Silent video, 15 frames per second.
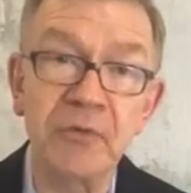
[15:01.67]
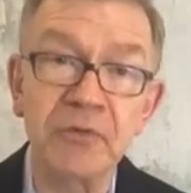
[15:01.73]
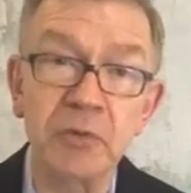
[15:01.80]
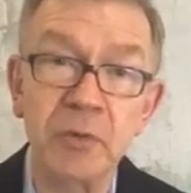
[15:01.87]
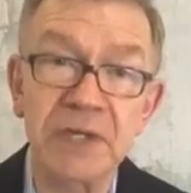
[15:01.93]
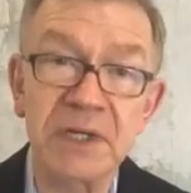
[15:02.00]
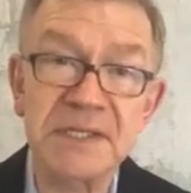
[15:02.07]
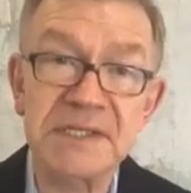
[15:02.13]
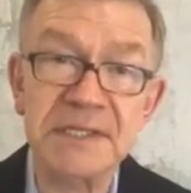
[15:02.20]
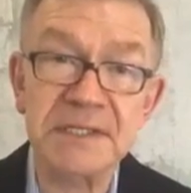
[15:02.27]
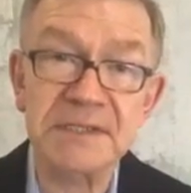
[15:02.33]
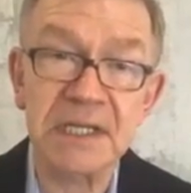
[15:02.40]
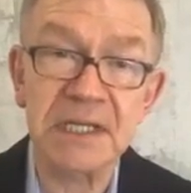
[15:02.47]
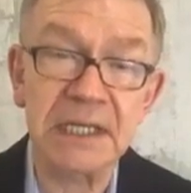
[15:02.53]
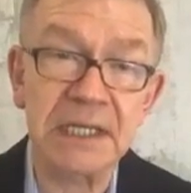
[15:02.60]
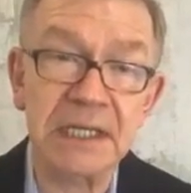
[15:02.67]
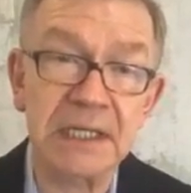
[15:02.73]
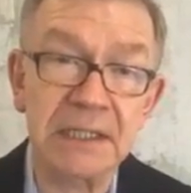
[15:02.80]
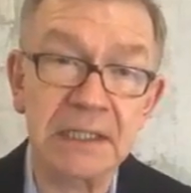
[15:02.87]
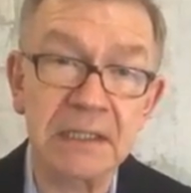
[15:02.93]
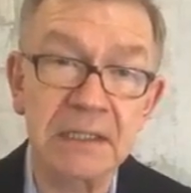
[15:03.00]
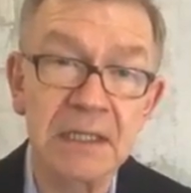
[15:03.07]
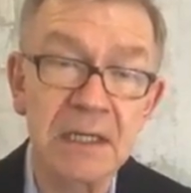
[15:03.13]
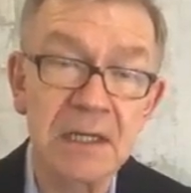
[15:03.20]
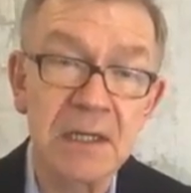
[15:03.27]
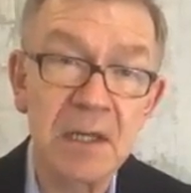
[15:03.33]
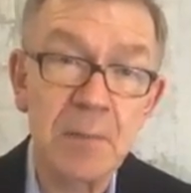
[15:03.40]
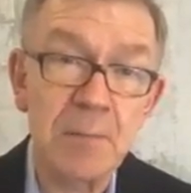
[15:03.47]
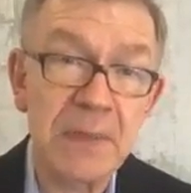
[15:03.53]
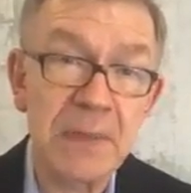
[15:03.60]
2016, and
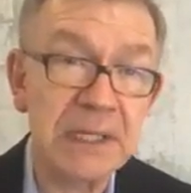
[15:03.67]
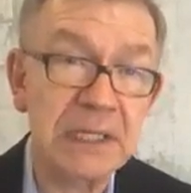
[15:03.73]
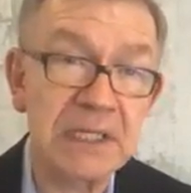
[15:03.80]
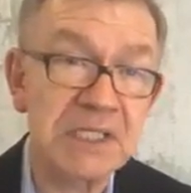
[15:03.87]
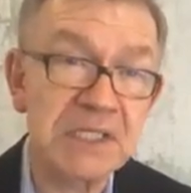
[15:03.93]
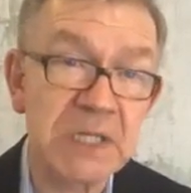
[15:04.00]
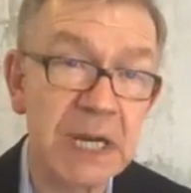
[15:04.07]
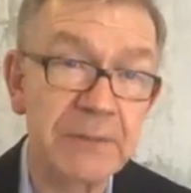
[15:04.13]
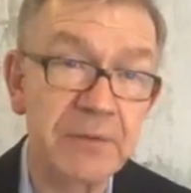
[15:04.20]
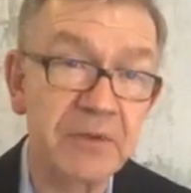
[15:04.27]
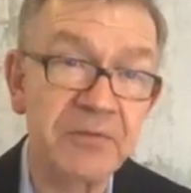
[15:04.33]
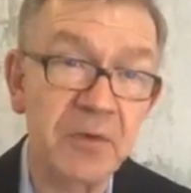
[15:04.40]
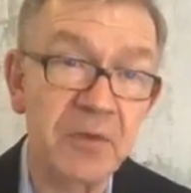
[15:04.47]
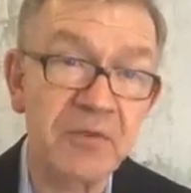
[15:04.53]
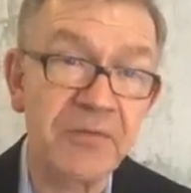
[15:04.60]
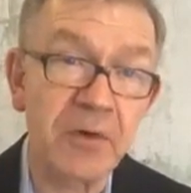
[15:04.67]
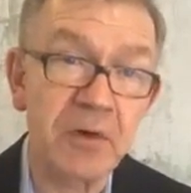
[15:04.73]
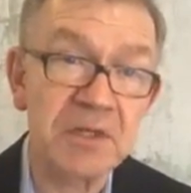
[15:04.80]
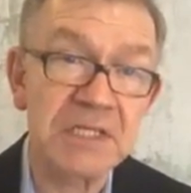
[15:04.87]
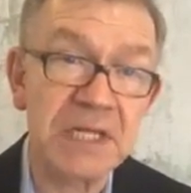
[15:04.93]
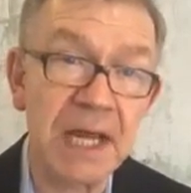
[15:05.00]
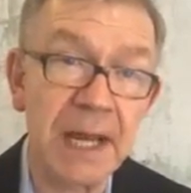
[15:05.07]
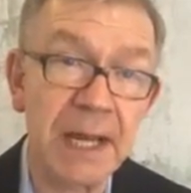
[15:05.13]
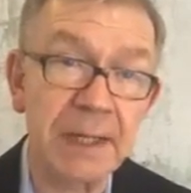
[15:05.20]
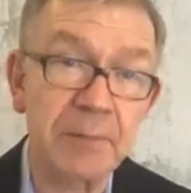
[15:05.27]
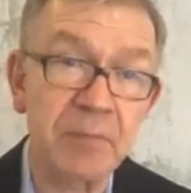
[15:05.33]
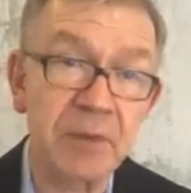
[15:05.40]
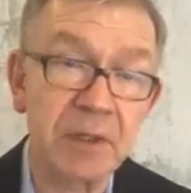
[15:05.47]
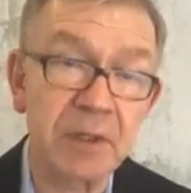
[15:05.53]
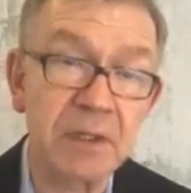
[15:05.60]
many discovered for the first
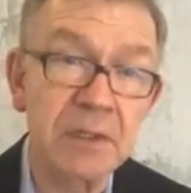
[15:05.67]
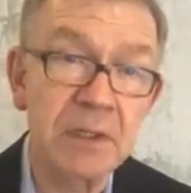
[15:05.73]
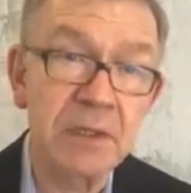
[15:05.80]
time the